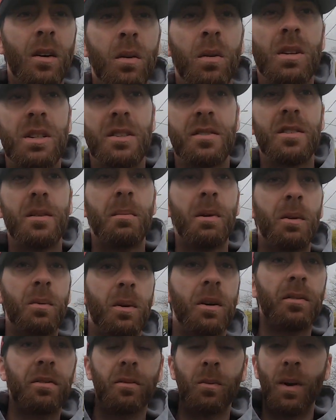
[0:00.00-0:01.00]
whereas if somebody
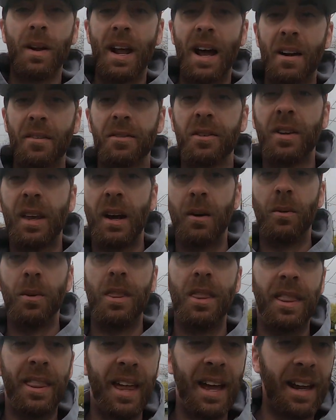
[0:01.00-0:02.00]
would have went after that
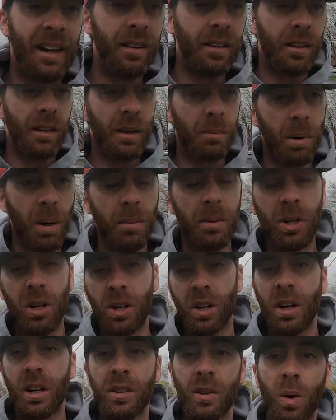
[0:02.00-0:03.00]
one then, they probably
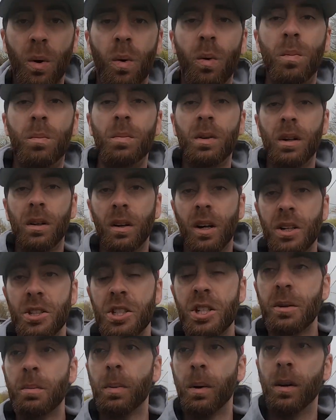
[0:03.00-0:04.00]
could have got the home a lot
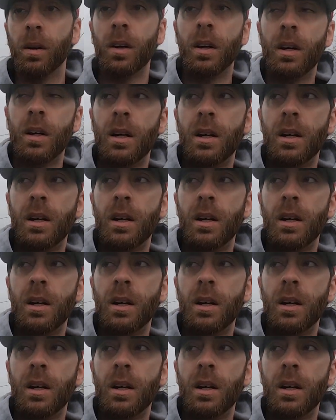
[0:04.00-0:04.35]
cheaper.